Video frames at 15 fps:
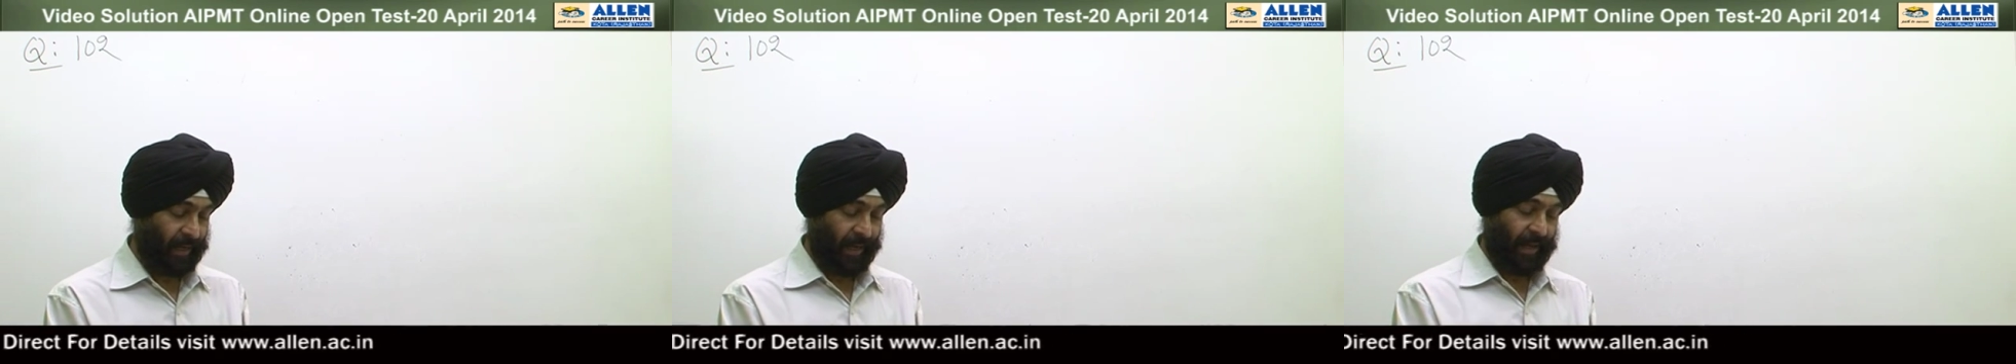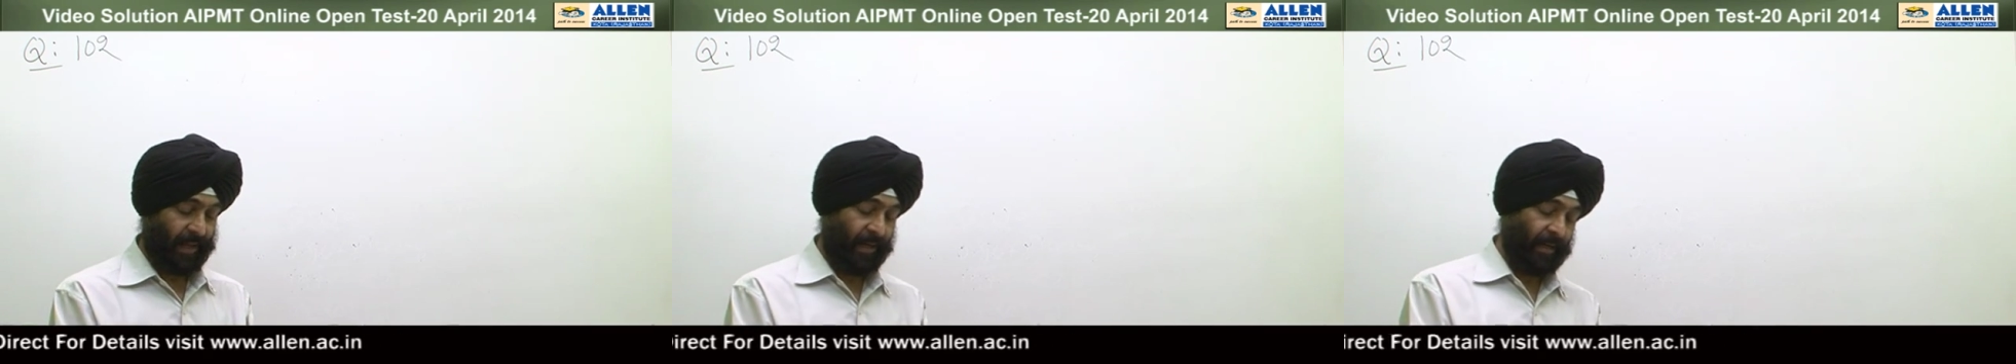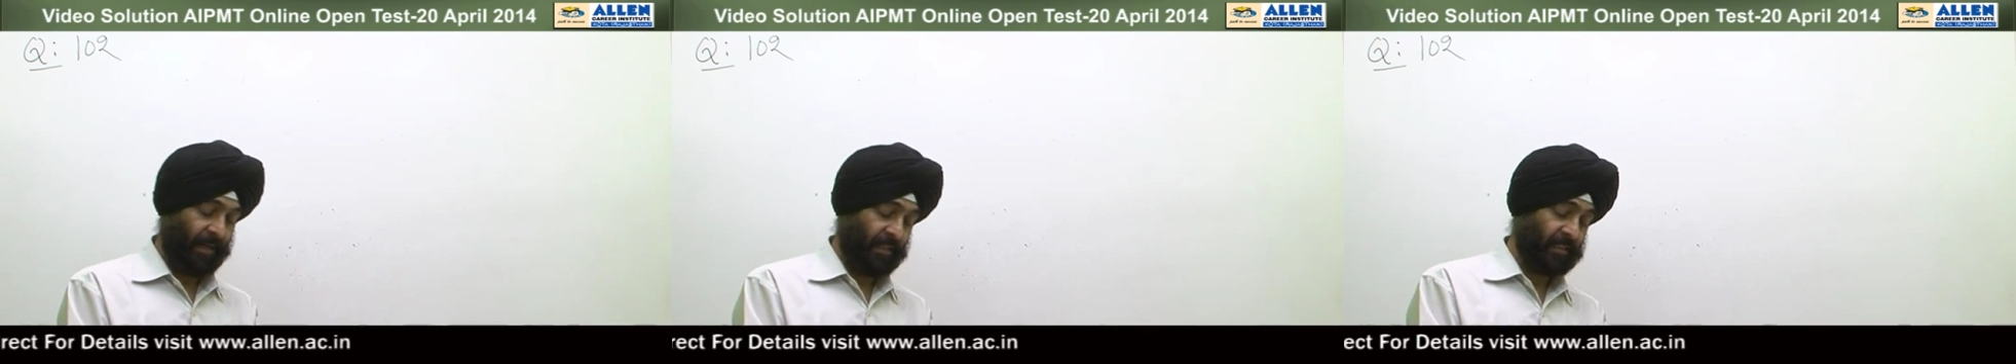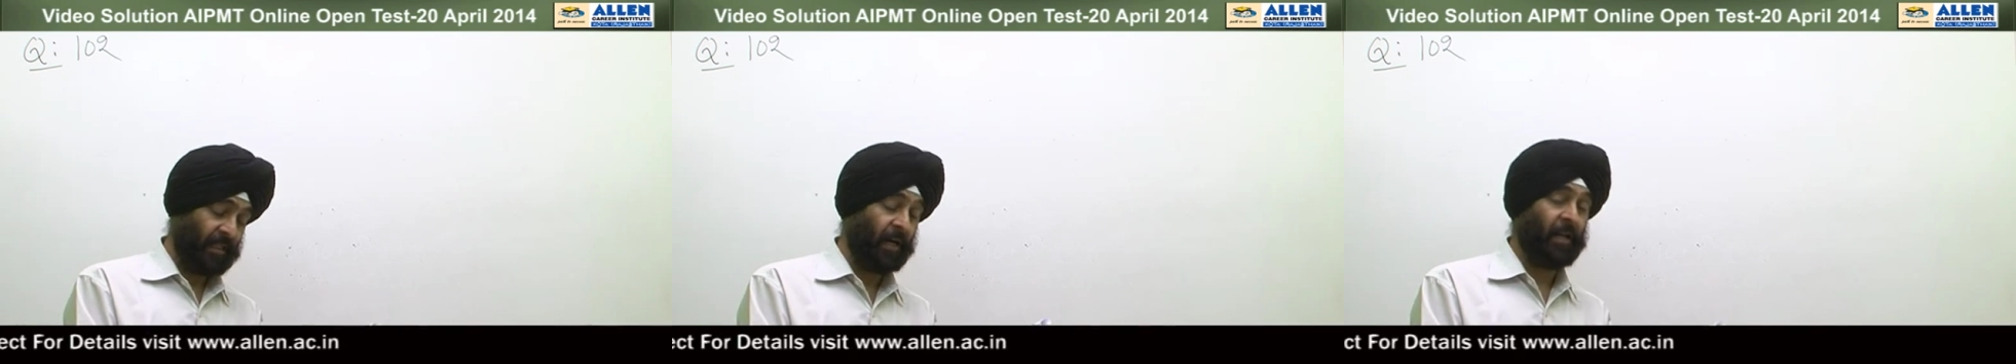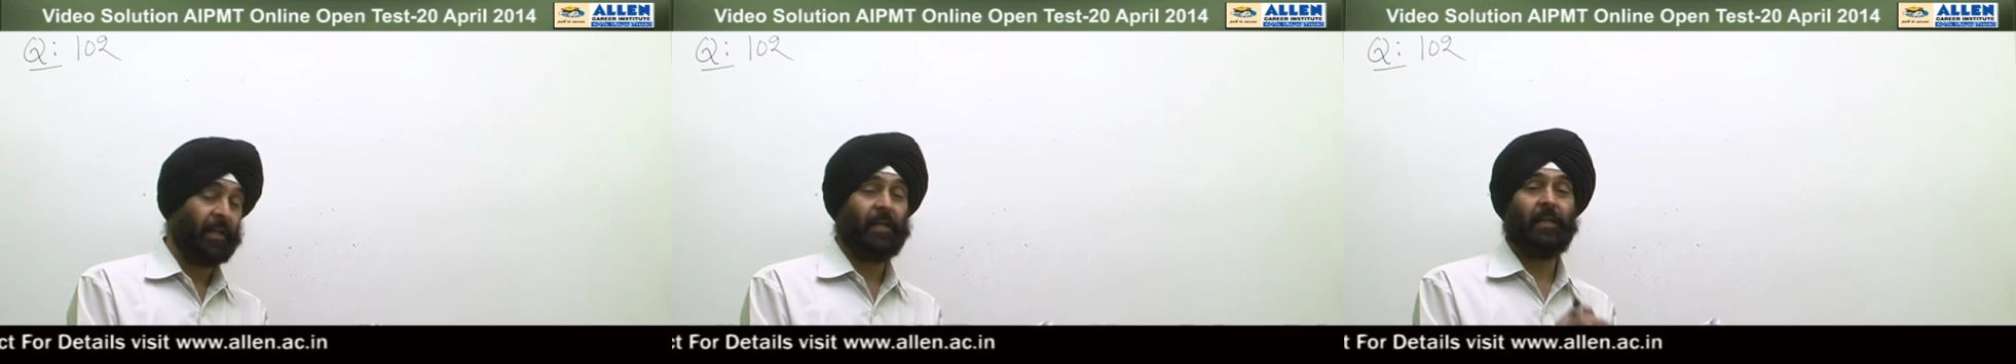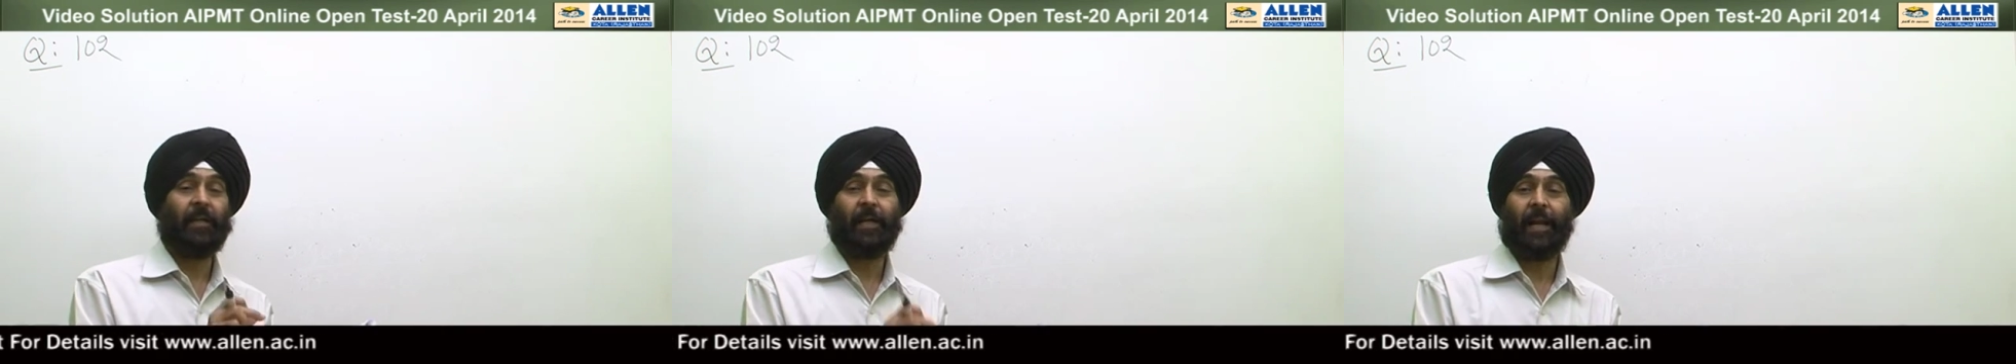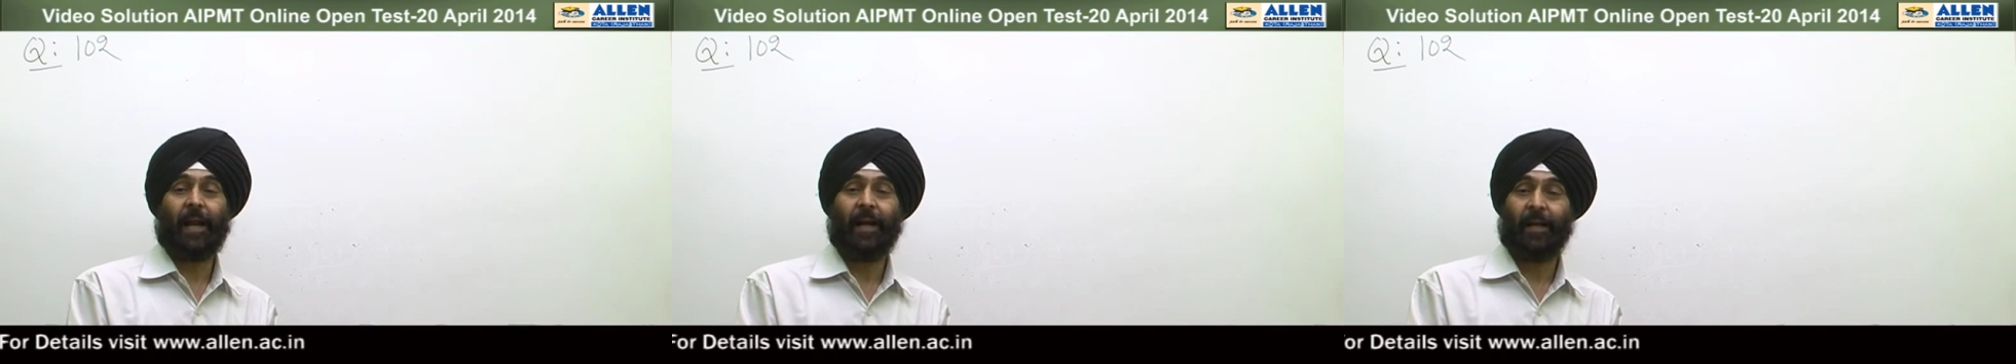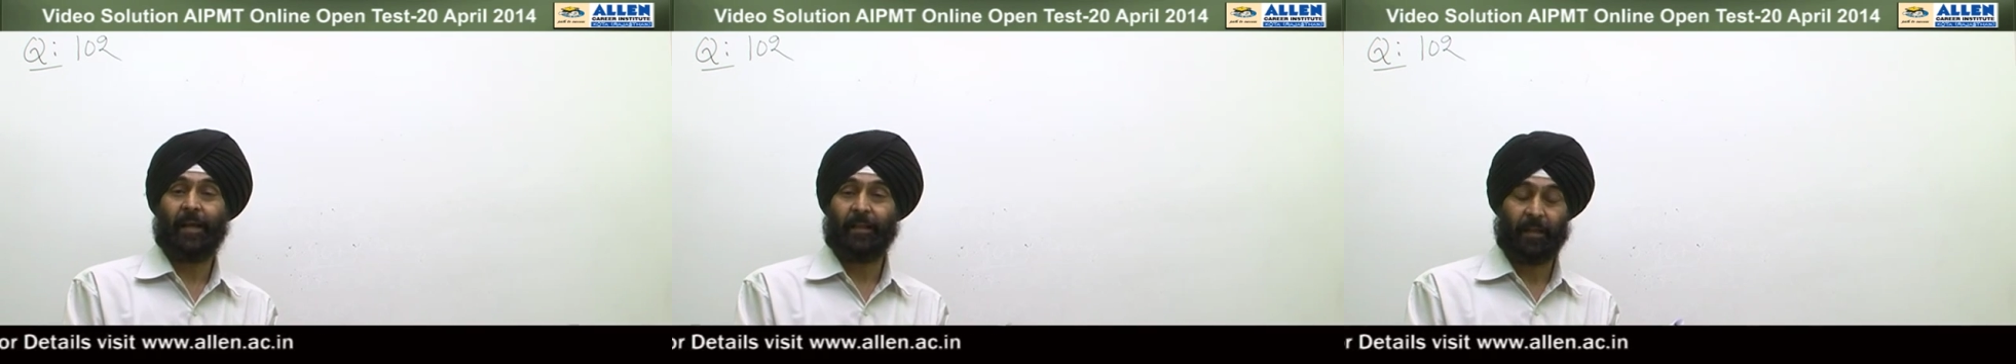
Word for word: and it has green gland